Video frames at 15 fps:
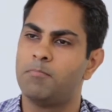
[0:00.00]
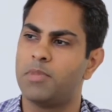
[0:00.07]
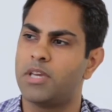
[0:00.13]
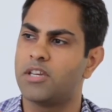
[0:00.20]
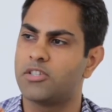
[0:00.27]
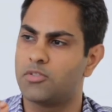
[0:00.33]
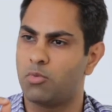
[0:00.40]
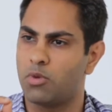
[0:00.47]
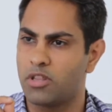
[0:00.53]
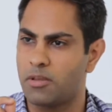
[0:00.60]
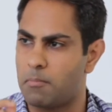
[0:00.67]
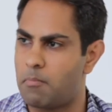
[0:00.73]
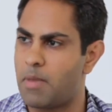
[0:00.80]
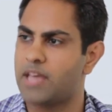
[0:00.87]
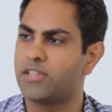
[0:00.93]
Because one of the
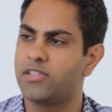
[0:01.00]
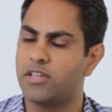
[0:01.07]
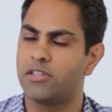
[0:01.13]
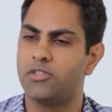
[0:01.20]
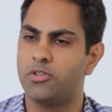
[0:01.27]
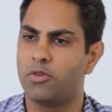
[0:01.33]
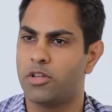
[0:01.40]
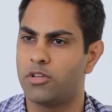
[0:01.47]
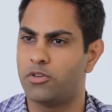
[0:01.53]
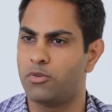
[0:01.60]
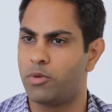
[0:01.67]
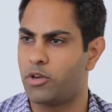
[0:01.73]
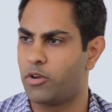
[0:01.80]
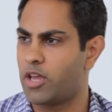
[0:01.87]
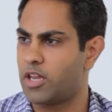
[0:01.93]
best things you can
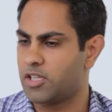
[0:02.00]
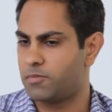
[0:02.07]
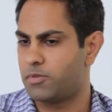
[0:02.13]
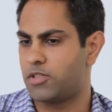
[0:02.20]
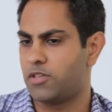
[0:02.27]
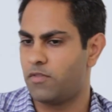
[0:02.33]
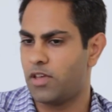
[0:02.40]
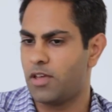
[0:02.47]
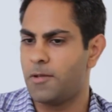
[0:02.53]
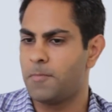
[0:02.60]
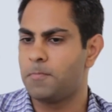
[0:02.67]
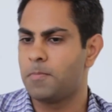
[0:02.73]
do when you're getting specific